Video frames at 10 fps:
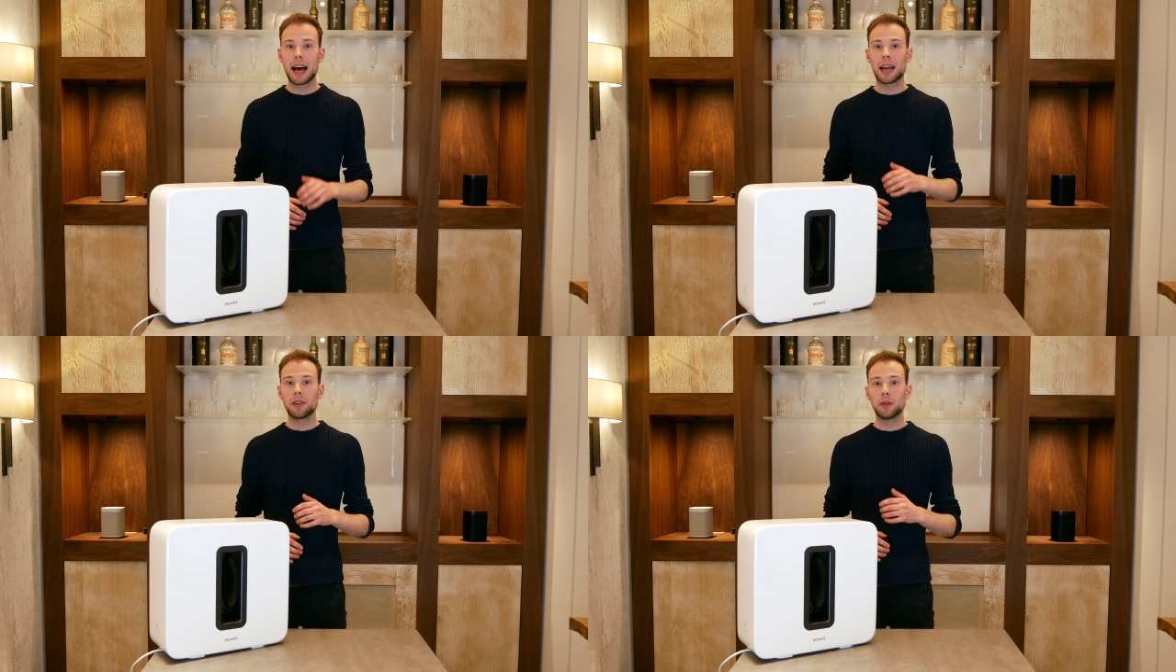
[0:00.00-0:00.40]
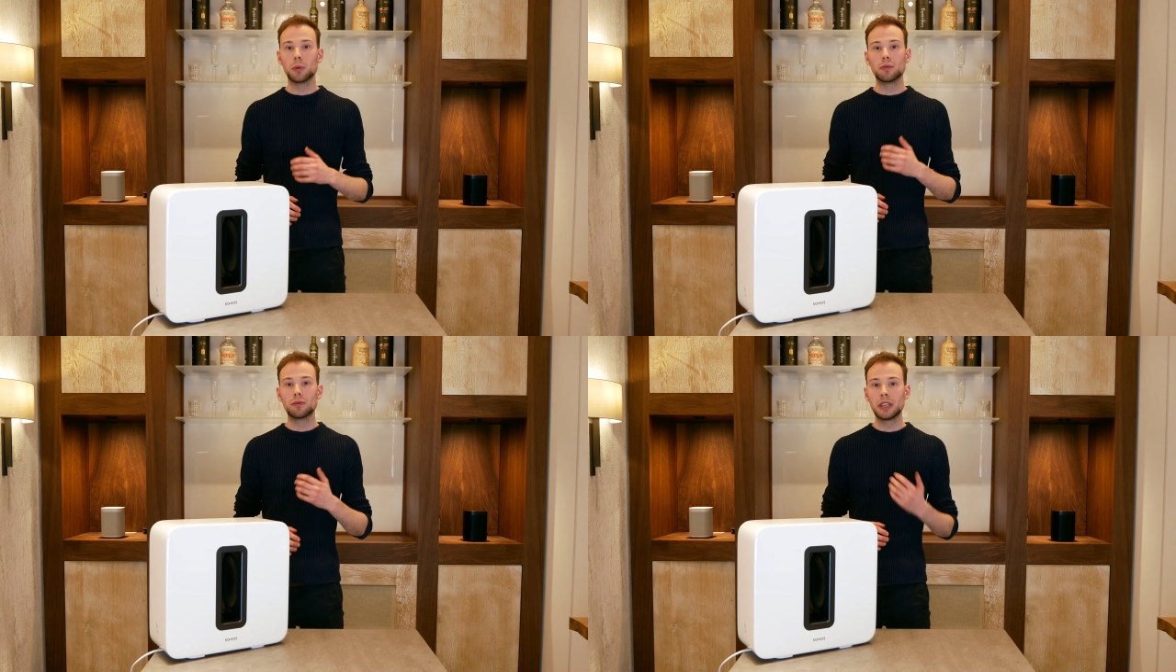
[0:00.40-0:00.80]
and
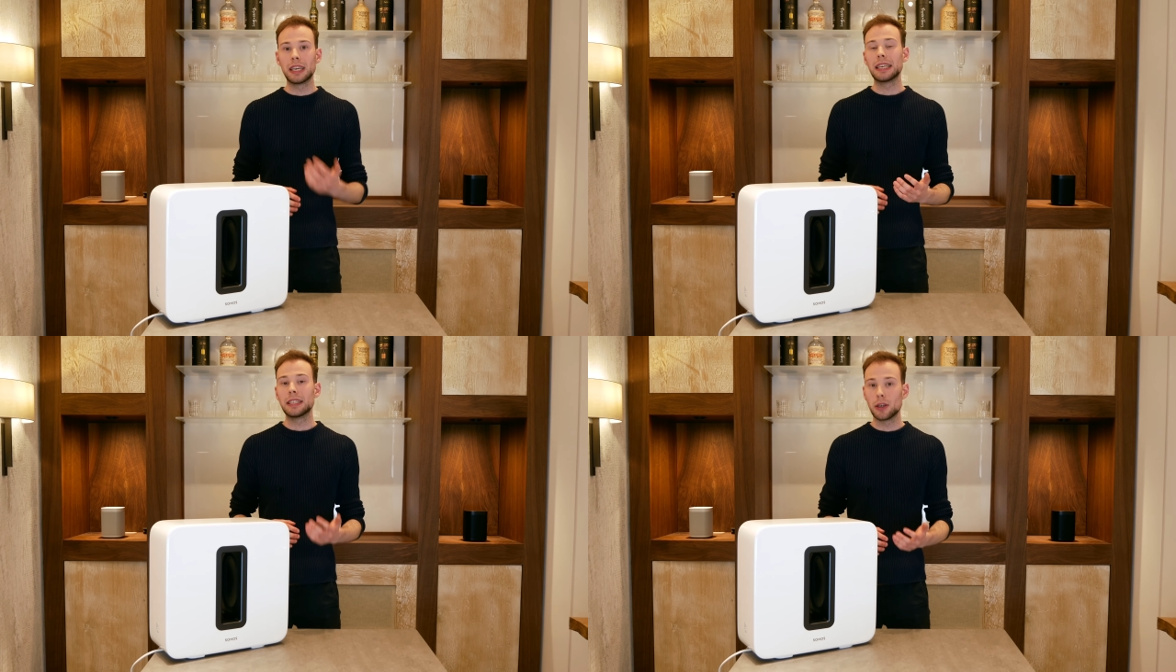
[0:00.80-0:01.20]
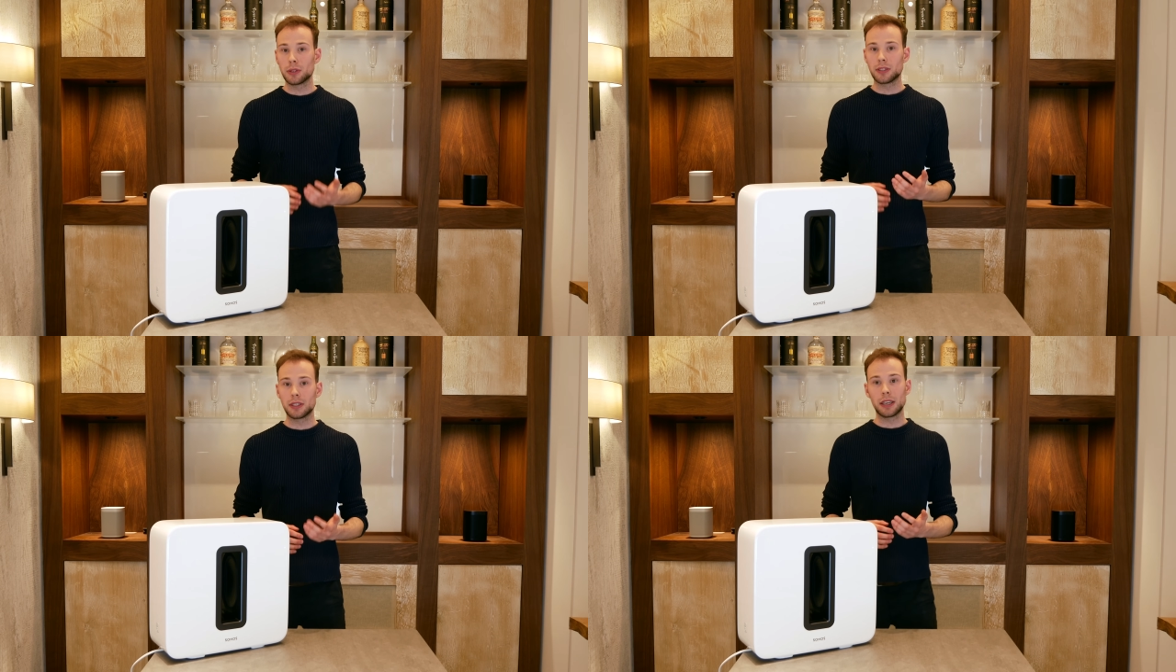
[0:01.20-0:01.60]
you will really
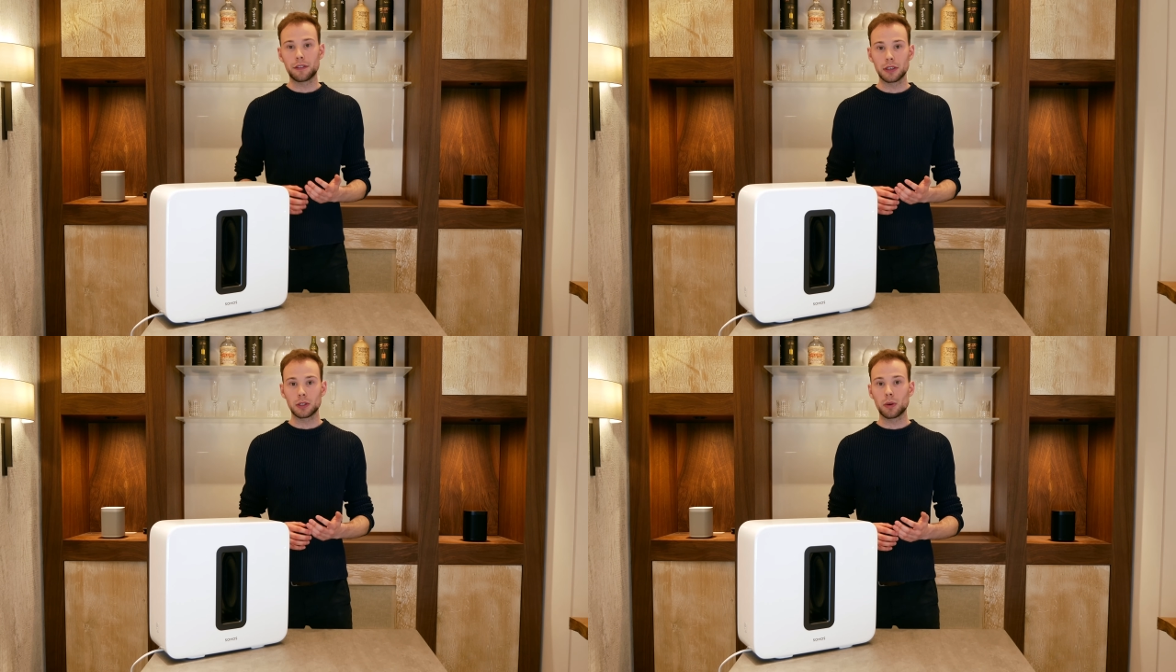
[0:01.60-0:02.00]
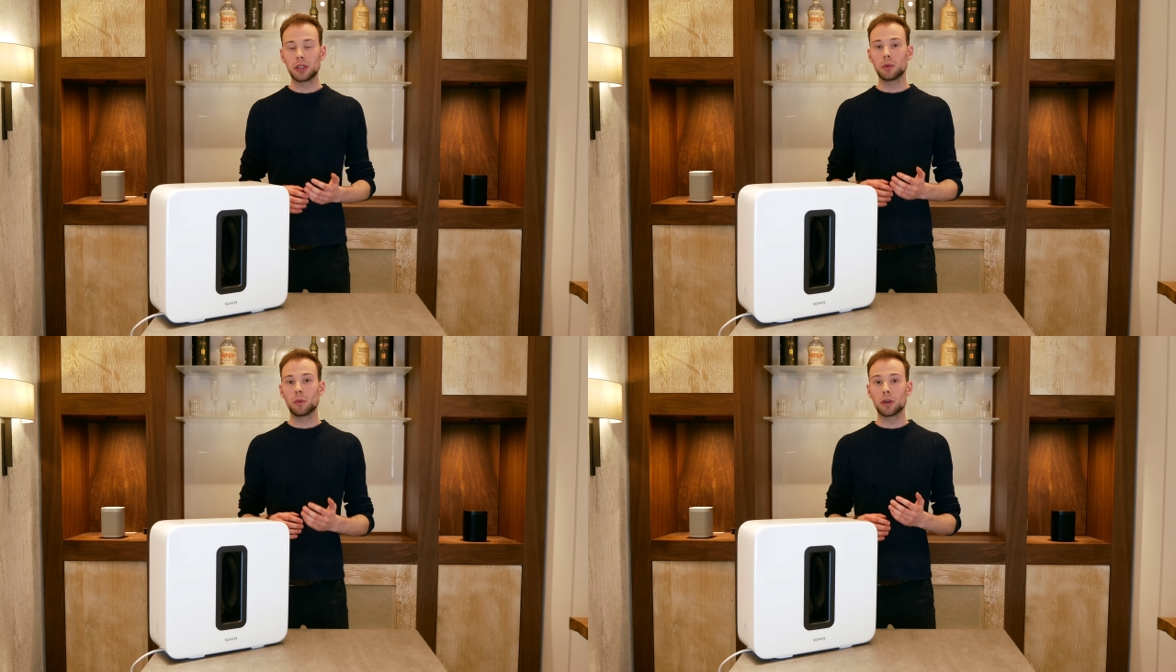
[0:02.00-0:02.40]
notice the difference
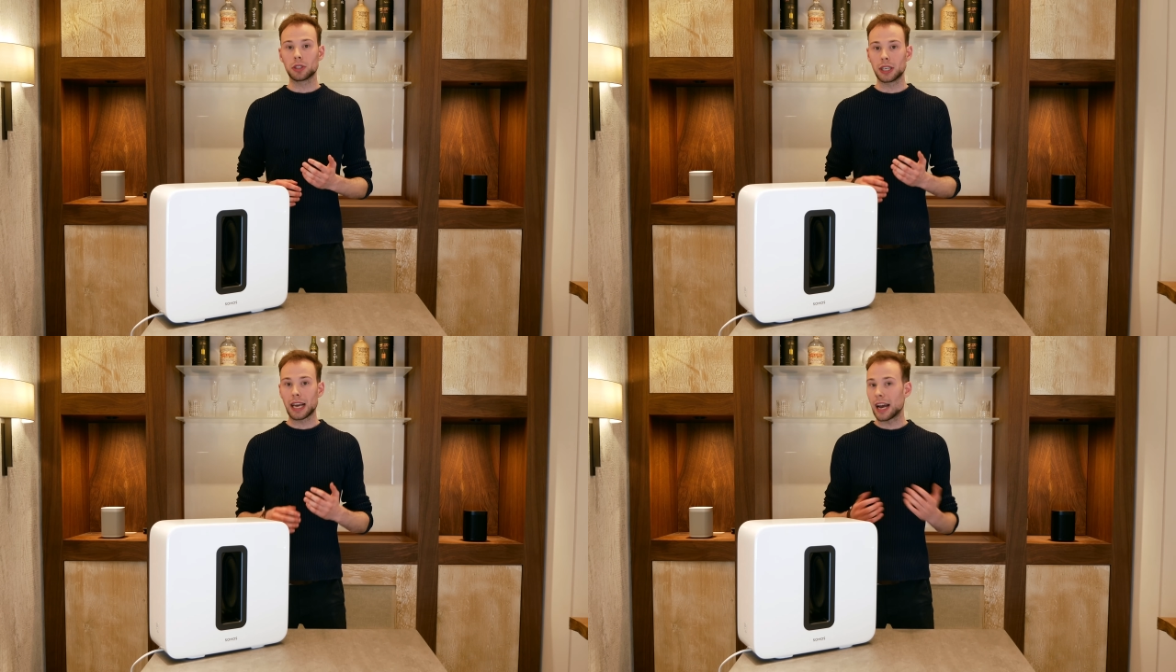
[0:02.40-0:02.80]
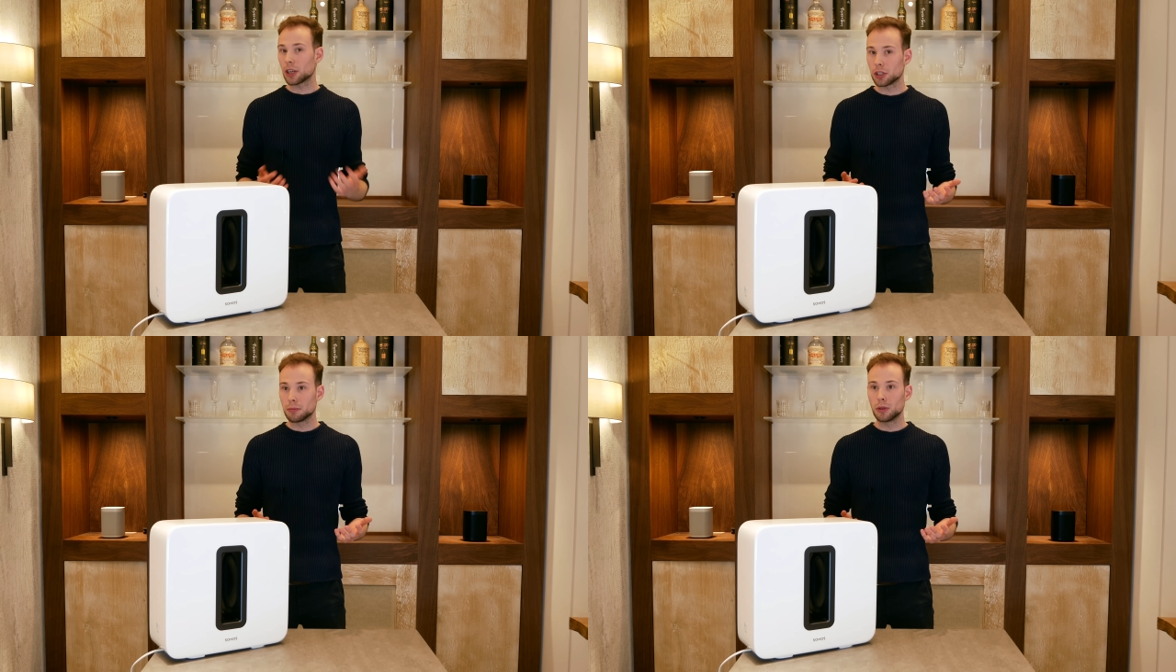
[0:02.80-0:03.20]
when you're watching
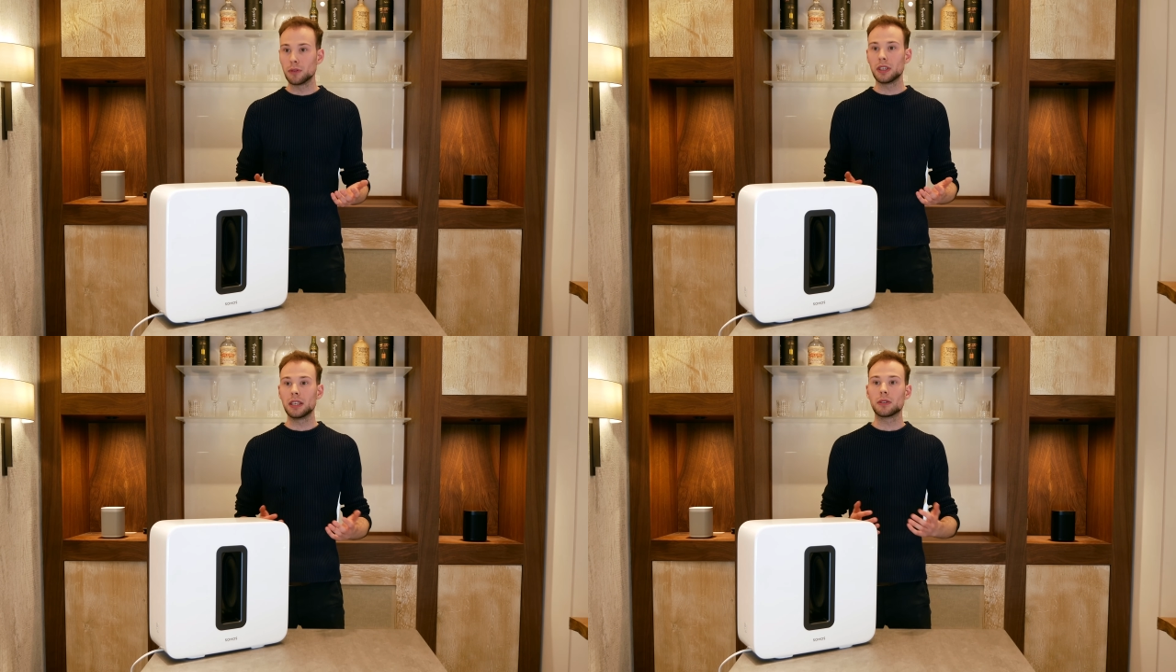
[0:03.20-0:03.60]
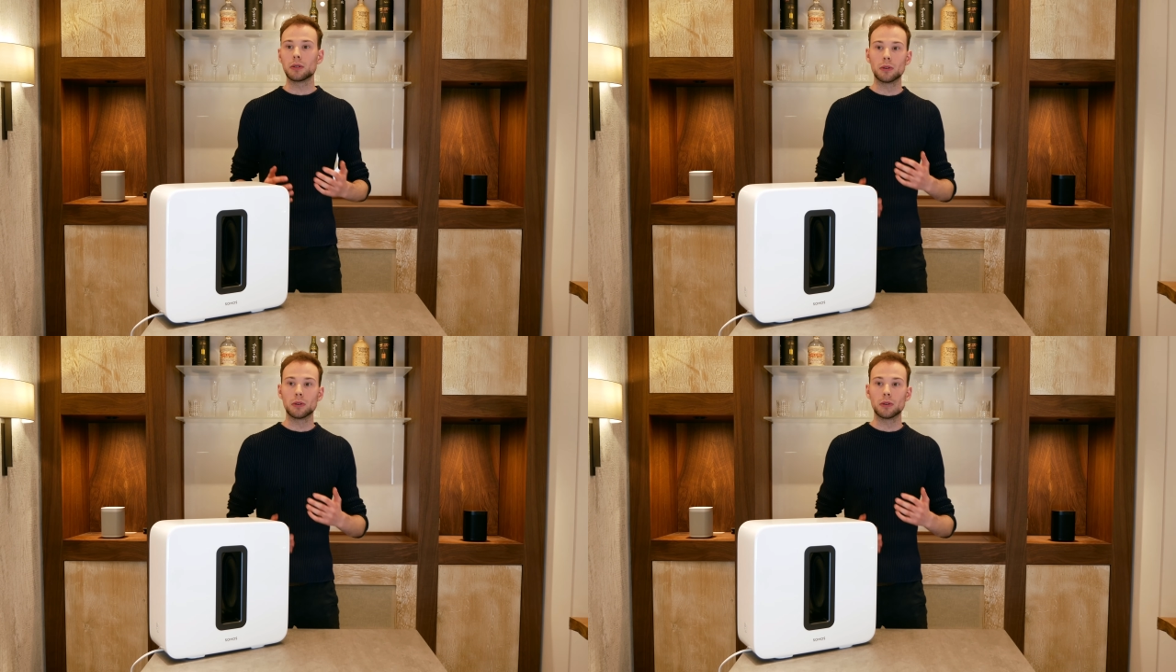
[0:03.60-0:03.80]
action movies